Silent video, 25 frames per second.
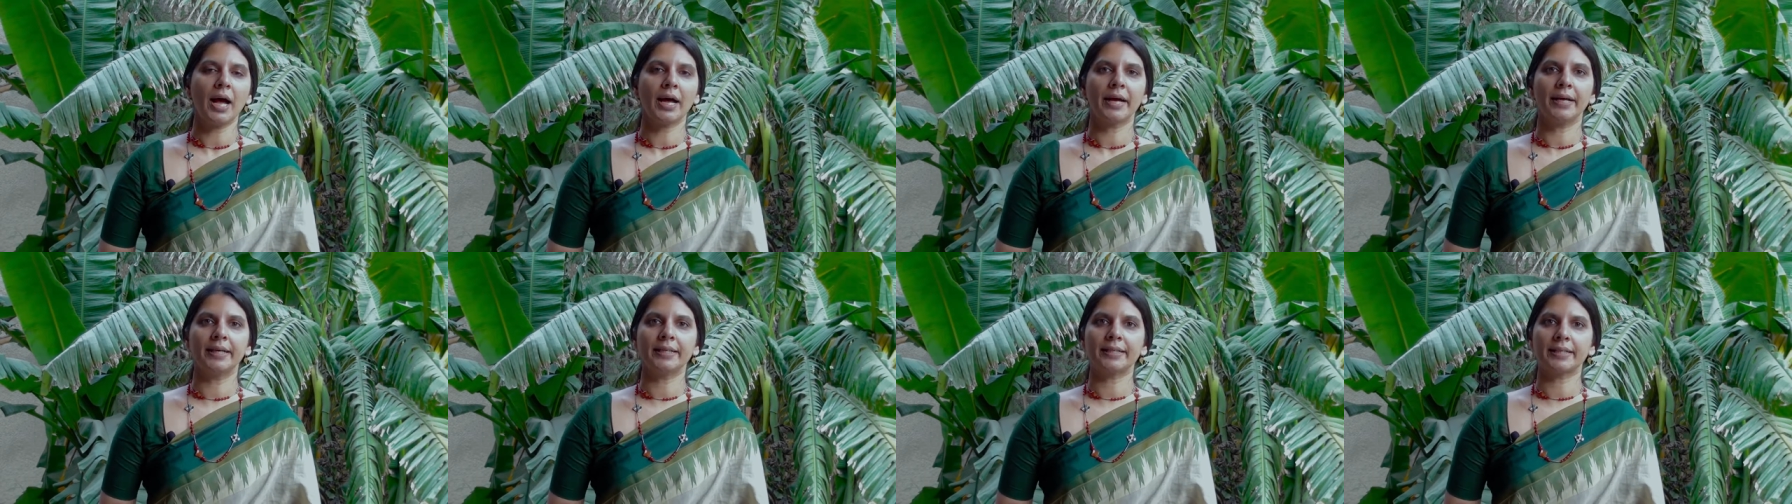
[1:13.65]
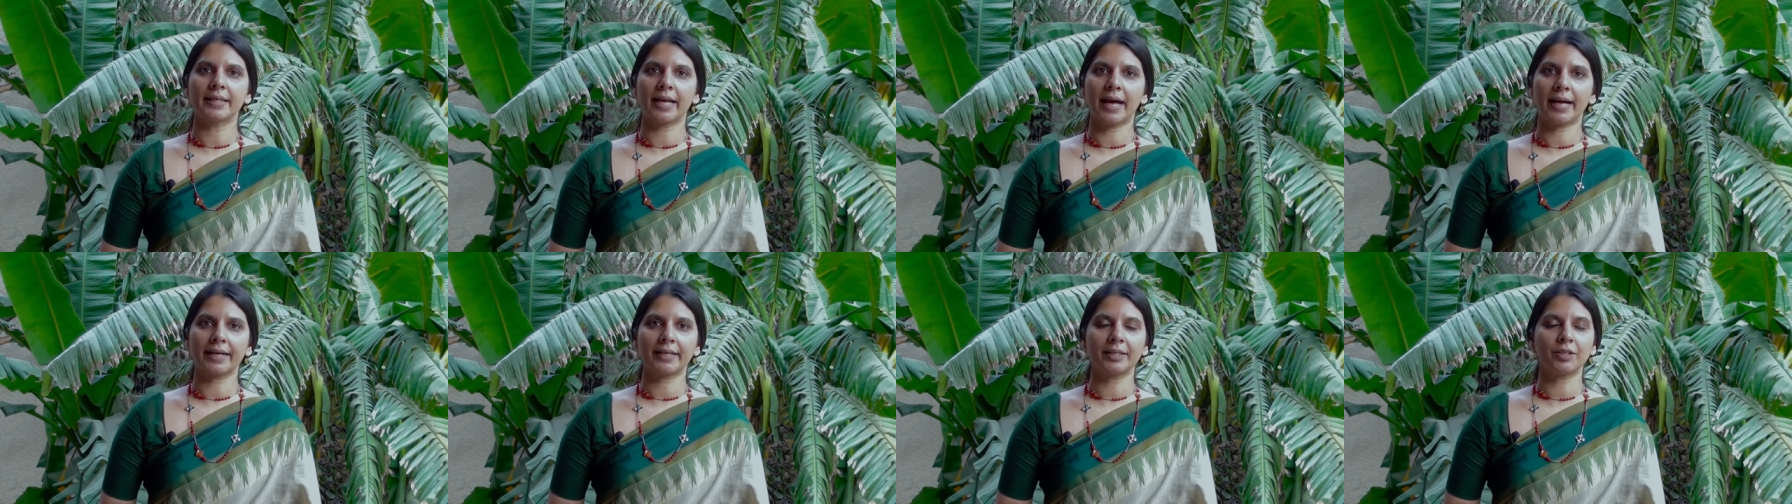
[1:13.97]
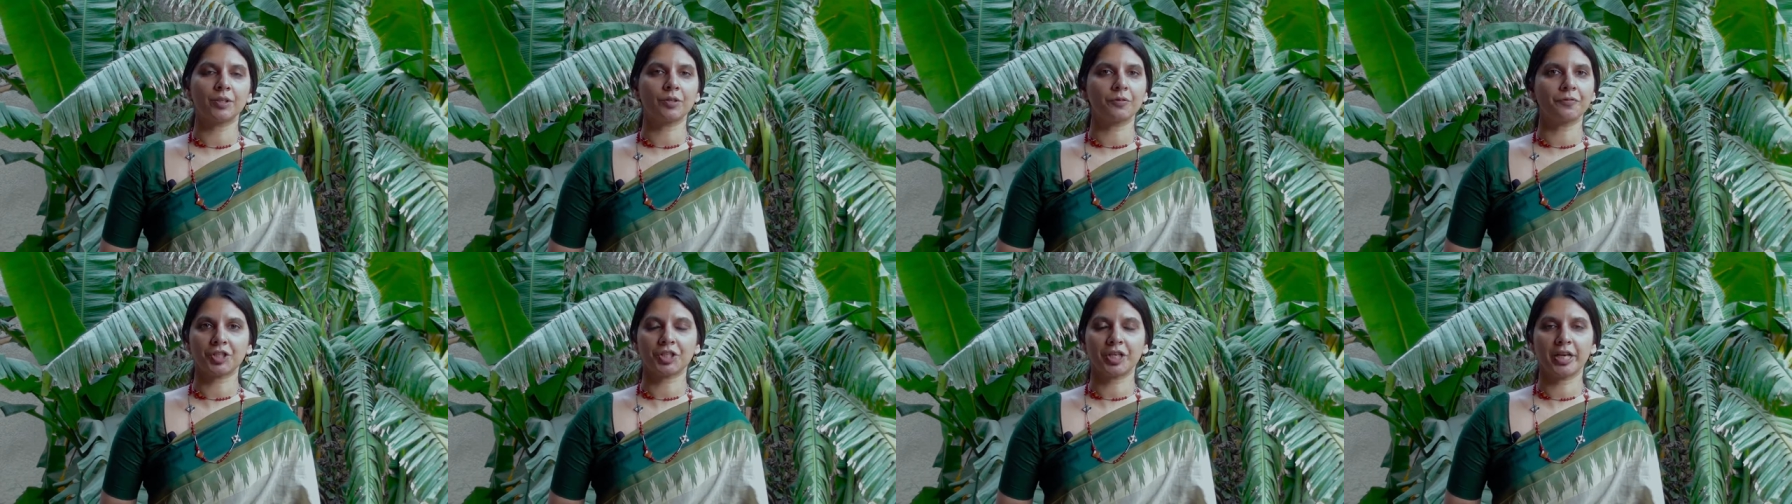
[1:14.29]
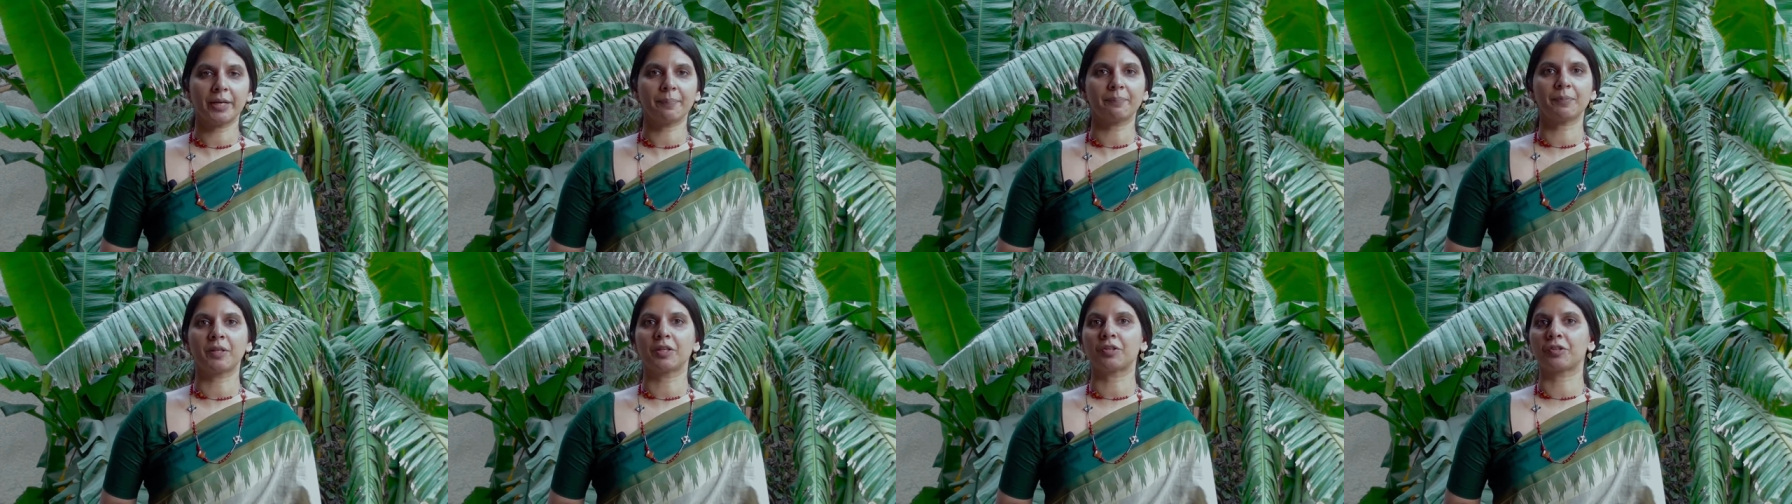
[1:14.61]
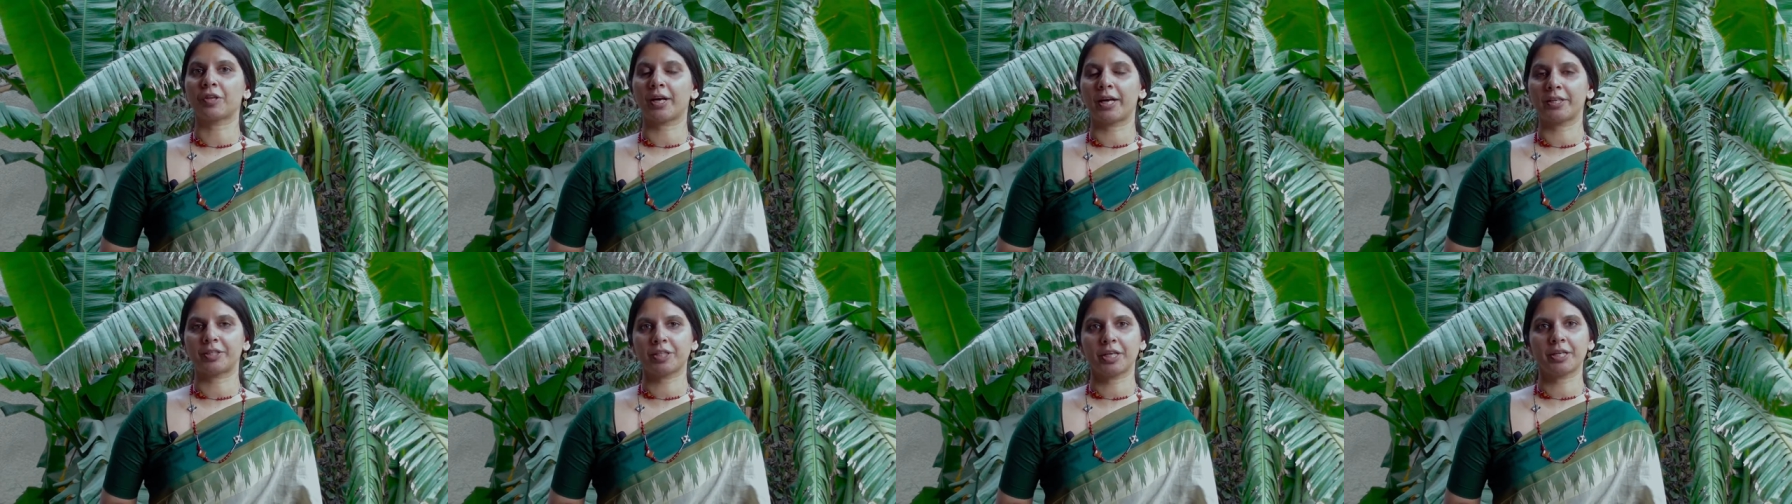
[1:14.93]
is likely to shape the
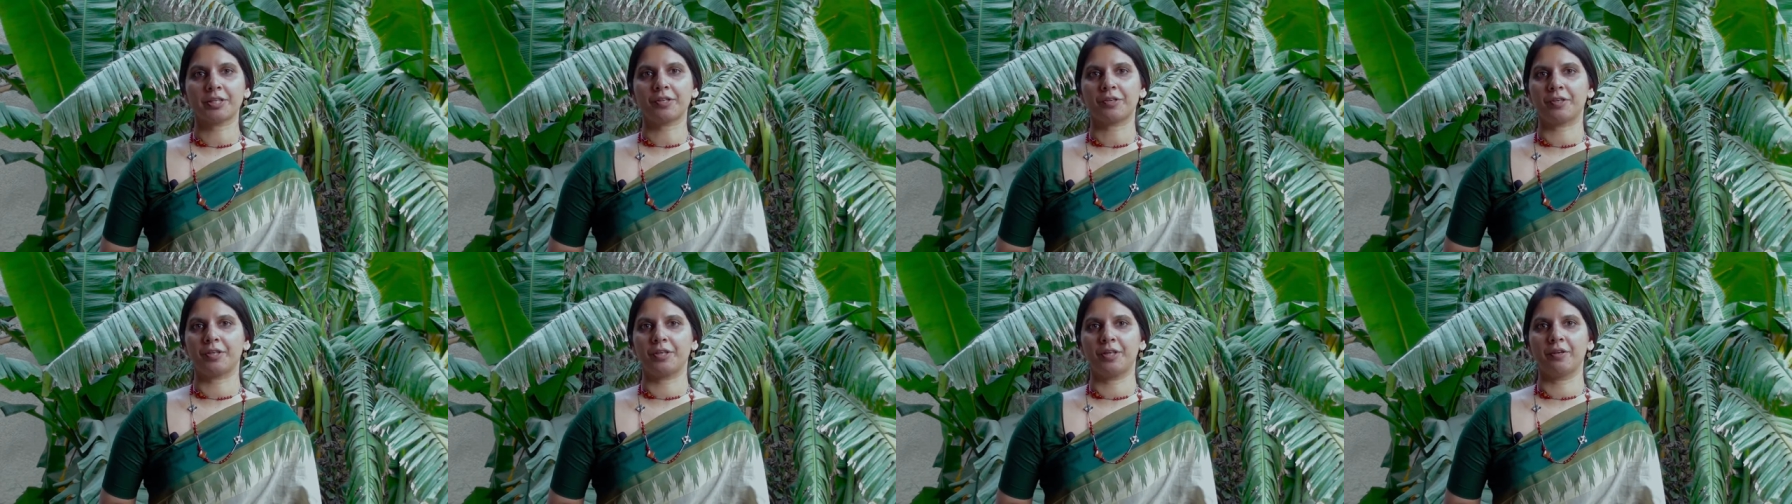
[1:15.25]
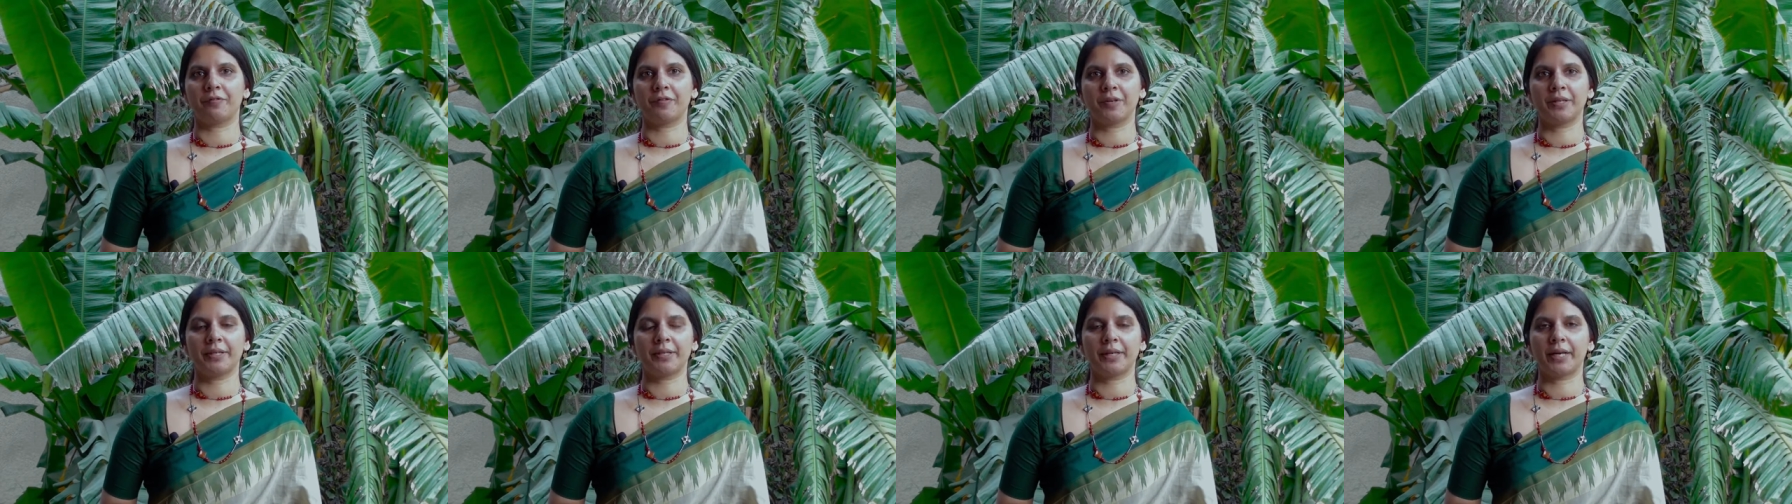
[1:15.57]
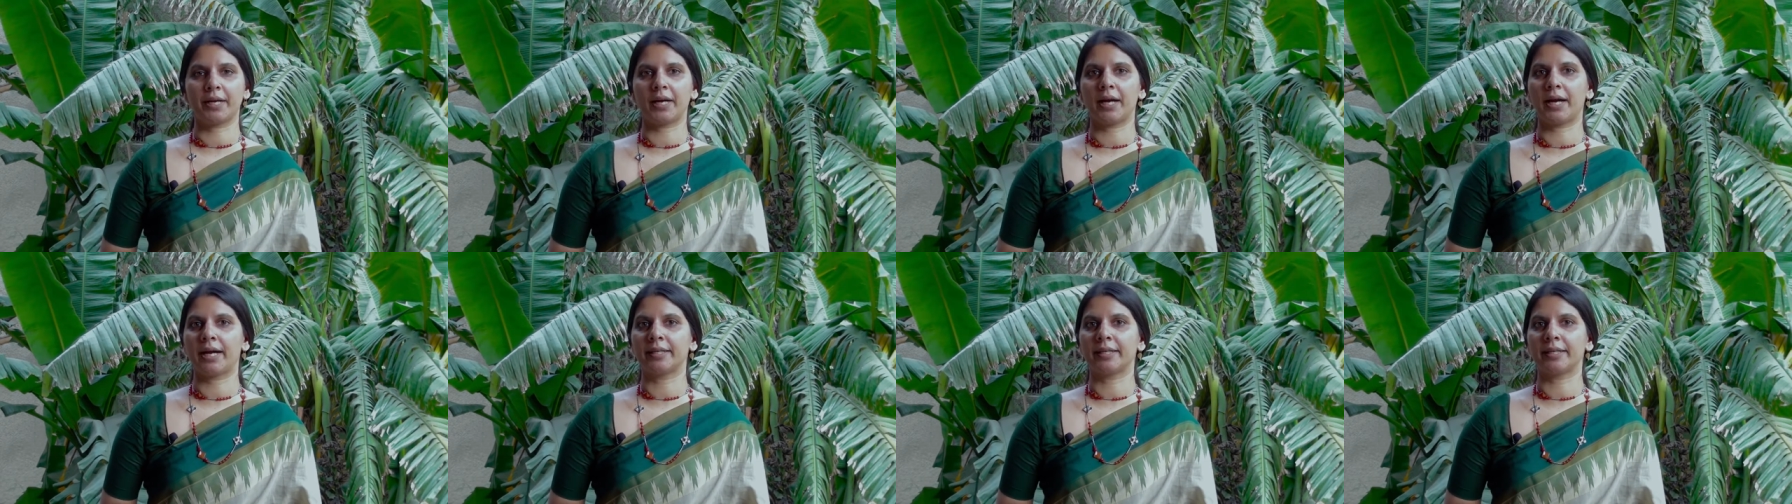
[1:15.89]
trajectory of India